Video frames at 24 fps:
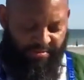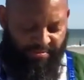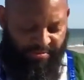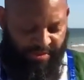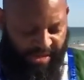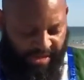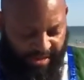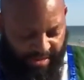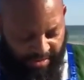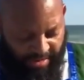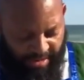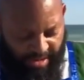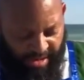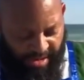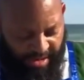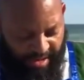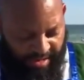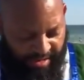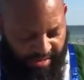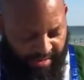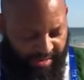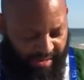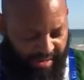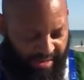We ain't going to,
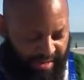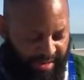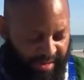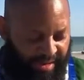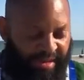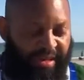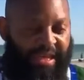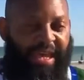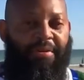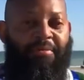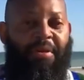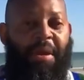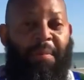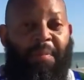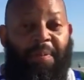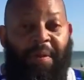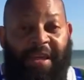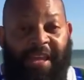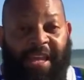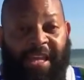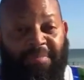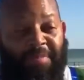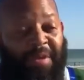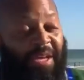uh, can we
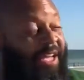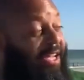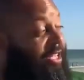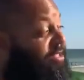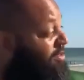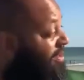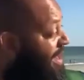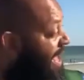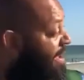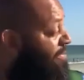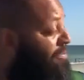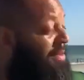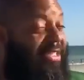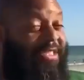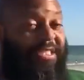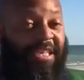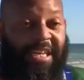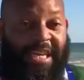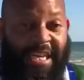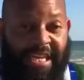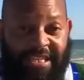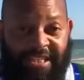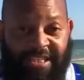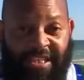please be Israelite,
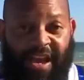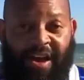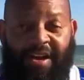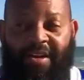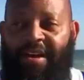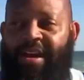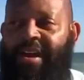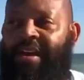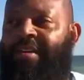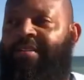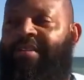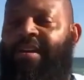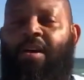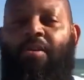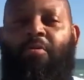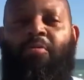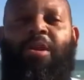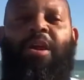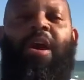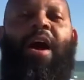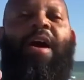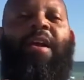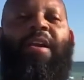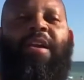Mr. Esau? Hell no,
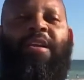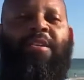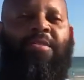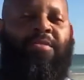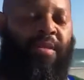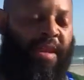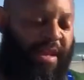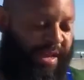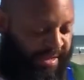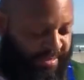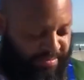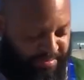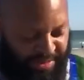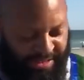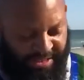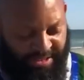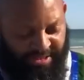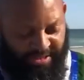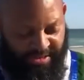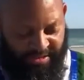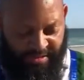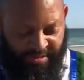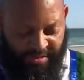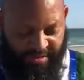we are the Israelites,
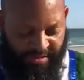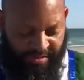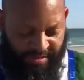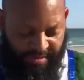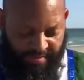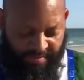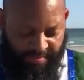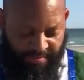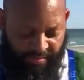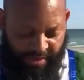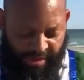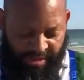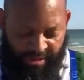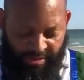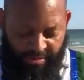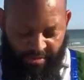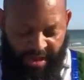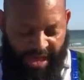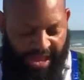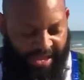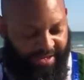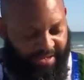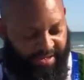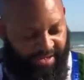bitch. Whether you
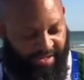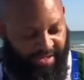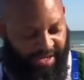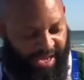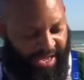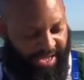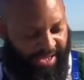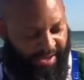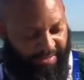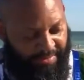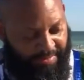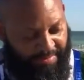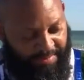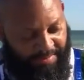like it or not.